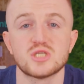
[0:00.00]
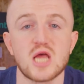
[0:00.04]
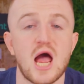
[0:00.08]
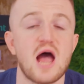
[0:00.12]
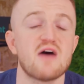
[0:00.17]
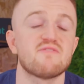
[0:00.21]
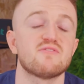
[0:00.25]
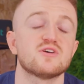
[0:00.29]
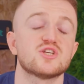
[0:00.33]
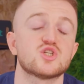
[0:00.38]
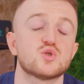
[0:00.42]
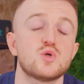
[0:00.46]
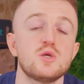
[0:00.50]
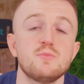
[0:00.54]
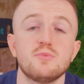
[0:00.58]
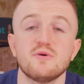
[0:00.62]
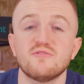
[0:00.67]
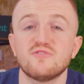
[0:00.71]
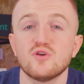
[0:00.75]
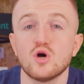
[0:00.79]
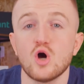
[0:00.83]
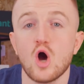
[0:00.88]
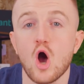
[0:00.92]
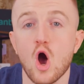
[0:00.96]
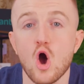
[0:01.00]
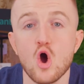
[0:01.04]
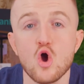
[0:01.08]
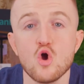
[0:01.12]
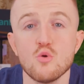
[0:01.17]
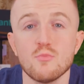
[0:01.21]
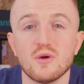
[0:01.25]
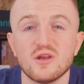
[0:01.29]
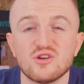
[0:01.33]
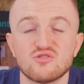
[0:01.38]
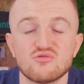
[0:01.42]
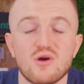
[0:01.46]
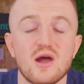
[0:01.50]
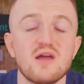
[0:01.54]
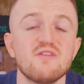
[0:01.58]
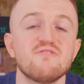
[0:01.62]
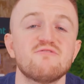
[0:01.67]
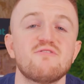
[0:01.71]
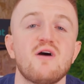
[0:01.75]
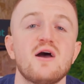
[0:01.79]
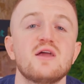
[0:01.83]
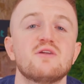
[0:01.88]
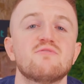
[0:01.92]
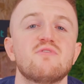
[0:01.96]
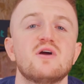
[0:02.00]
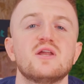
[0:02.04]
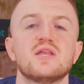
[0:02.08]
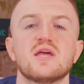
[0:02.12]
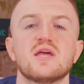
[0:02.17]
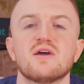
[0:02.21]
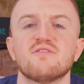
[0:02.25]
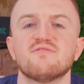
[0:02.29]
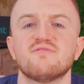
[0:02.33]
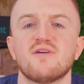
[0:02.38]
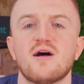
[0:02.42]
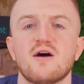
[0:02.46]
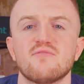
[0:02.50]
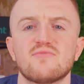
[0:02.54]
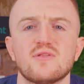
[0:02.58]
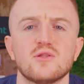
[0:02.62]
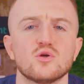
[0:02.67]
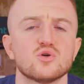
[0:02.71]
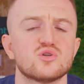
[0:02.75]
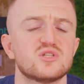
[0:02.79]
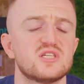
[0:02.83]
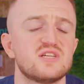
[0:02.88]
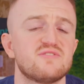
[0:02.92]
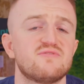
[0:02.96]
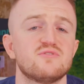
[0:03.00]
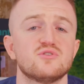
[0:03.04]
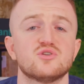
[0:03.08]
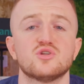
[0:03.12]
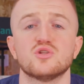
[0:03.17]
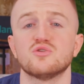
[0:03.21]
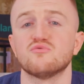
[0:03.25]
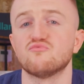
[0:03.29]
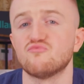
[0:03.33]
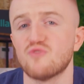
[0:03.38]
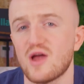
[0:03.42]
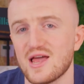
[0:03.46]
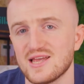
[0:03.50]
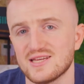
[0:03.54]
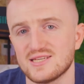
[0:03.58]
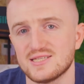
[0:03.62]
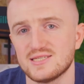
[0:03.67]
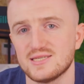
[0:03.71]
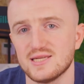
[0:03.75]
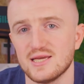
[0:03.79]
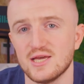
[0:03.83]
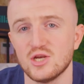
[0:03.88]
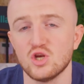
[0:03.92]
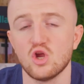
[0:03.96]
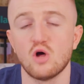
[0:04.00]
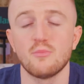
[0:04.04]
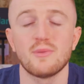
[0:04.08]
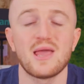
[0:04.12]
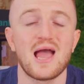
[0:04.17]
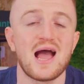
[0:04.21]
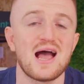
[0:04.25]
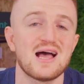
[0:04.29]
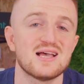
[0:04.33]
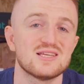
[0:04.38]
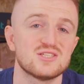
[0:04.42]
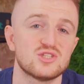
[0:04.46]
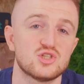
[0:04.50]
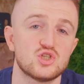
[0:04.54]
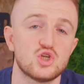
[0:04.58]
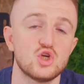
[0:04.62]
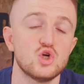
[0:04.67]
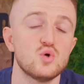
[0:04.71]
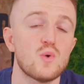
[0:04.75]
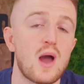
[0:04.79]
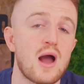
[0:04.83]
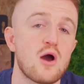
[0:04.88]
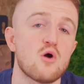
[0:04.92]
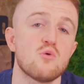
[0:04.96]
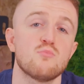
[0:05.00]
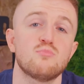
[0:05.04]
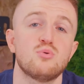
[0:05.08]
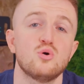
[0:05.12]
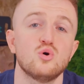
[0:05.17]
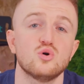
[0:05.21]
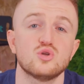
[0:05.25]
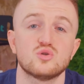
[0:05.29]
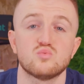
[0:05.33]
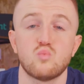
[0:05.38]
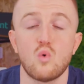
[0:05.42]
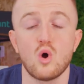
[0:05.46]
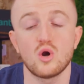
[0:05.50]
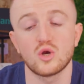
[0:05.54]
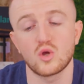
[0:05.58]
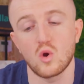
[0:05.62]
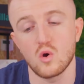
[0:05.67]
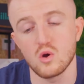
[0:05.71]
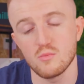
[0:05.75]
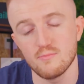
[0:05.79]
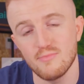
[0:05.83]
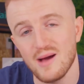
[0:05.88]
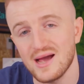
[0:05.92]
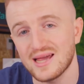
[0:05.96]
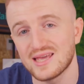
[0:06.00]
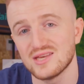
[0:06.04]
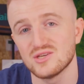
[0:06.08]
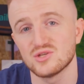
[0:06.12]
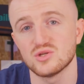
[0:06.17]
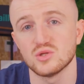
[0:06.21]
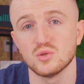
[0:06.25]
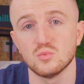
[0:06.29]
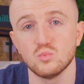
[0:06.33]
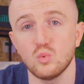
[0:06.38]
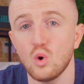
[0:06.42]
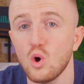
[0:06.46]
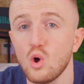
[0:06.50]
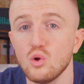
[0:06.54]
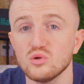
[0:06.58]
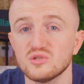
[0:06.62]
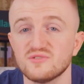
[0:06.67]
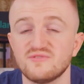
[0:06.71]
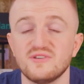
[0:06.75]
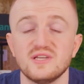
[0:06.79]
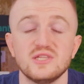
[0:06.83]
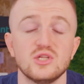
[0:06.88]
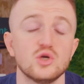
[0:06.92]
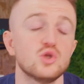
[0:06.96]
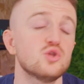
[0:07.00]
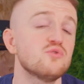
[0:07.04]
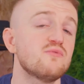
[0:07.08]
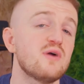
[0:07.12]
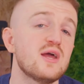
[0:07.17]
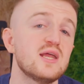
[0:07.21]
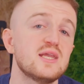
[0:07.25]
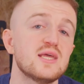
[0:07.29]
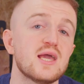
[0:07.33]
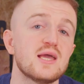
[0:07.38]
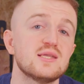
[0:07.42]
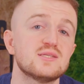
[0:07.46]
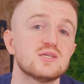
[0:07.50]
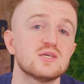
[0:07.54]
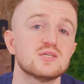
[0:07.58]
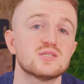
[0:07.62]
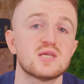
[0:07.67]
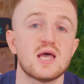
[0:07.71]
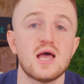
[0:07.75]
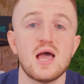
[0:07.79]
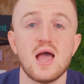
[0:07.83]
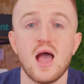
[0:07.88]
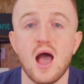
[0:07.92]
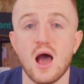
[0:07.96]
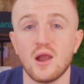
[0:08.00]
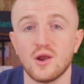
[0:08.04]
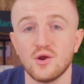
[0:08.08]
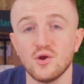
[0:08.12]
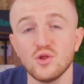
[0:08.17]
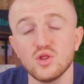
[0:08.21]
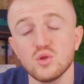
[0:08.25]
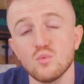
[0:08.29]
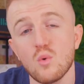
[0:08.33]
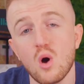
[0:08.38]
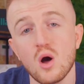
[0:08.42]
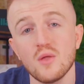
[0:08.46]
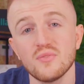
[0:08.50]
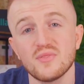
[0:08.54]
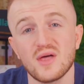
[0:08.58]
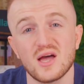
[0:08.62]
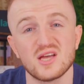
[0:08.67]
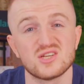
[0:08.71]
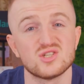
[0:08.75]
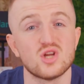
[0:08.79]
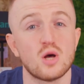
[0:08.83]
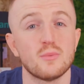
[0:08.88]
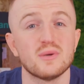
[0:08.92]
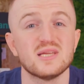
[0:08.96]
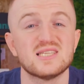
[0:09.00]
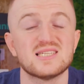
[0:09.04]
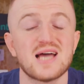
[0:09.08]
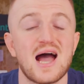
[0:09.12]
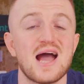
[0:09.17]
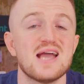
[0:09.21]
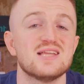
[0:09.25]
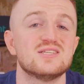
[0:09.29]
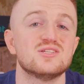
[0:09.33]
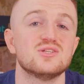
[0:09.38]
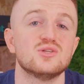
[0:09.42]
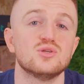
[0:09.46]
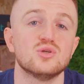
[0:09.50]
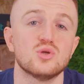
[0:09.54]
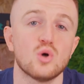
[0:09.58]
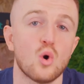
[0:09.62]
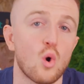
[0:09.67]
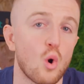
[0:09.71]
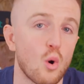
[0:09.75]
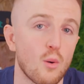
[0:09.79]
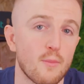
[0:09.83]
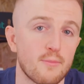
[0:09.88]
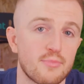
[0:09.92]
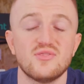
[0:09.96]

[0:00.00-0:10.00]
So have a sweep of your home and try and find a radiator valve that looks different to the rest. It normally has two outputs, one going back into the wall to feed the other radiators, and another one that is normally tightened up.